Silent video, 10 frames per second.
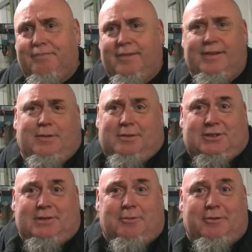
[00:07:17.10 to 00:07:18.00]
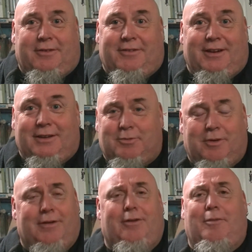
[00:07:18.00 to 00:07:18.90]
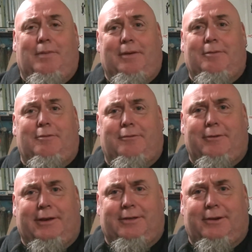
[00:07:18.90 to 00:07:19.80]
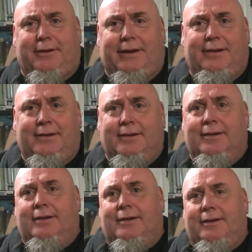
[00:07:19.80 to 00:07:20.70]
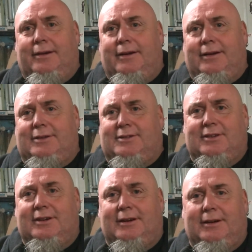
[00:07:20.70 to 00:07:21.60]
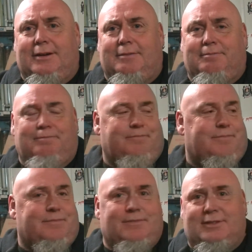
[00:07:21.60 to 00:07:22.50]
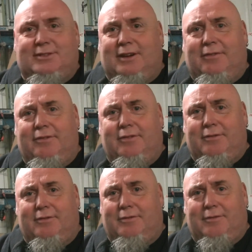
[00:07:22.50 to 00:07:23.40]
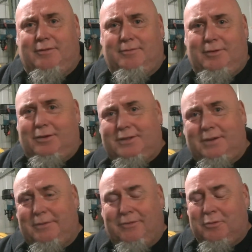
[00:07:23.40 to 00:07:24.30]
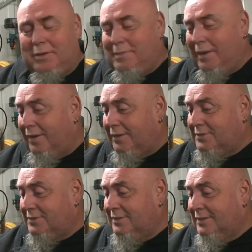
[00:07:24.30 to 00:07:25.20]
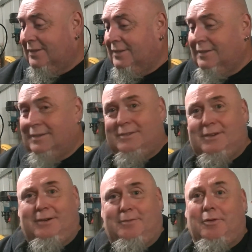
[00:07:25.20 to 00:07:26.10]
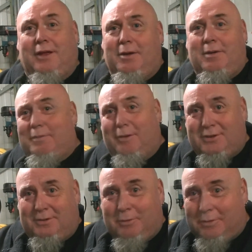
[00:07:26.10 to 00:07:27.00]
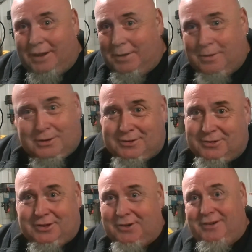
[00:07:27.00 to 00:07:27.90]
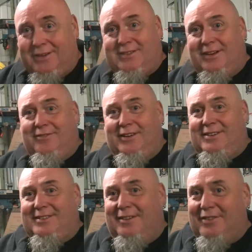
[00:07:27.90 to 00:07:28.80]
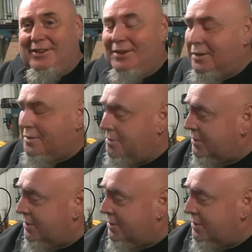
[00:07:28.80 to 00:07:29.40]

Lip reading: It's quite simple, isn't it, really? It's what a lot of people are already doing. It's something like I've done before in the past. So I'm not the only one, like I said, I'm not the only person doing this. I don't think it's nothing new.